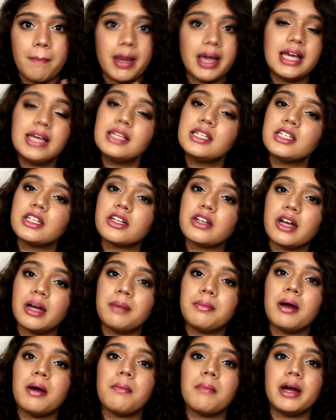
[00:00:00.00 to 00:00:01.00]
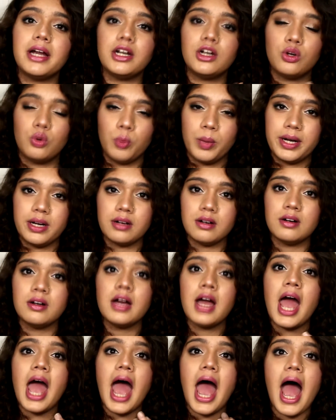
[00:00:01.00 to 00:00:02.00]
my Instagram, my Twitter,
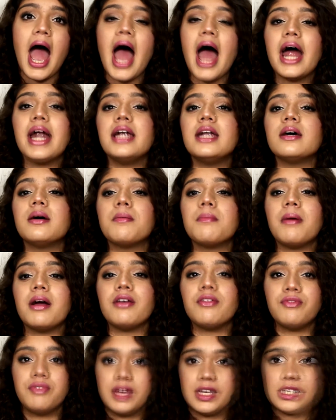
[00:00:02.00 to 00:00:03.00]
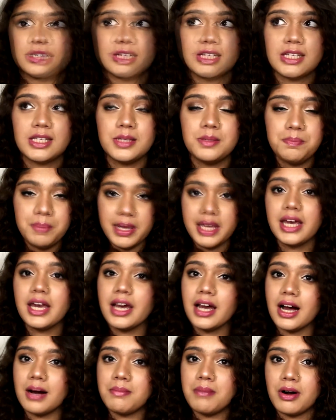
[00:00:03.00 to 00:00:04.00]
and my face.
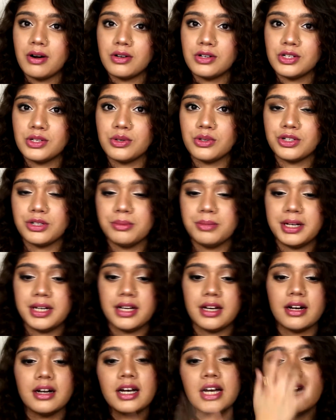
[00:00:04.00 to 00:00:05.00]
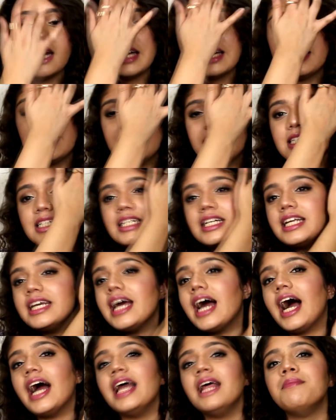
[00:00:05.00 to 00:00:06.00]
Speaking about social media,
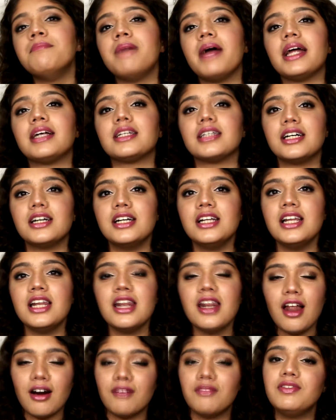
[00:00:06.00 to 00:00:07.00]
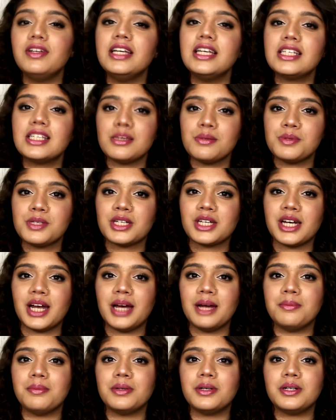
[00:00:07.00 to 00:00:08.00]
recently I met a lovely
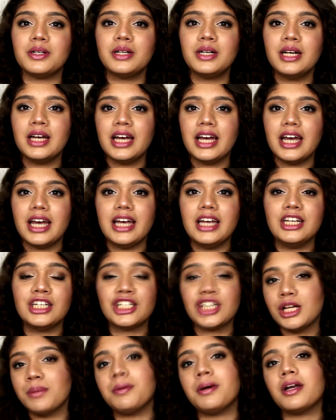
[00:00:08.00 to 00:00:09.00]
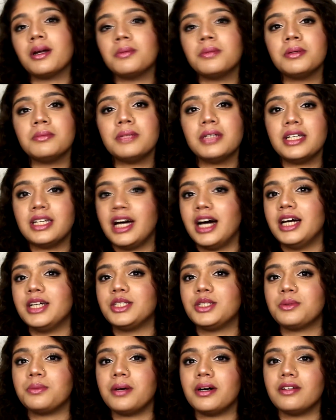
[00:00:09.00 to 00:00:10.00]
subscriber in Shilparamam in
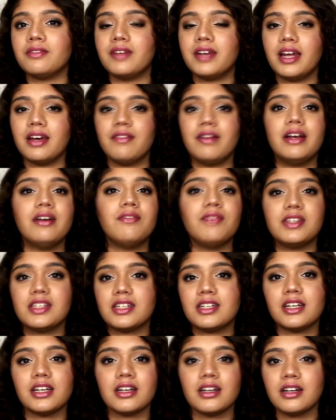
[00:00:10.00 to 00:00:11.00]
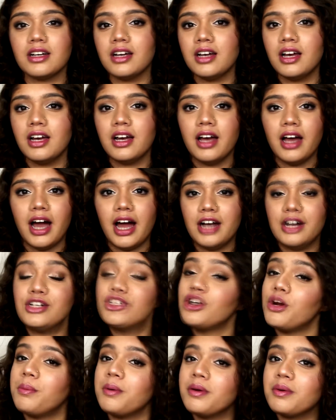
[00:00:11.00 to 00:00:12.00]
Hyderabad when I went visiting and
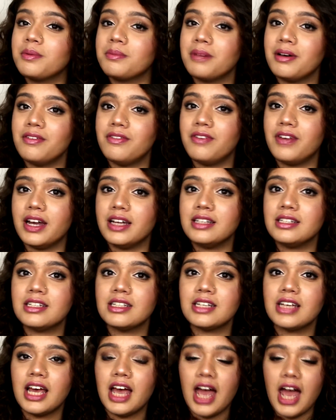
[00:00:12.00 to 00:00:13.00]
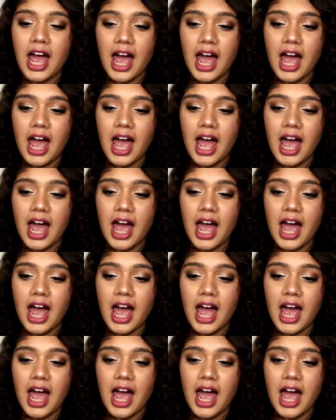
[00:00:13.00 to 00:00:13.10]
shopping with my friends,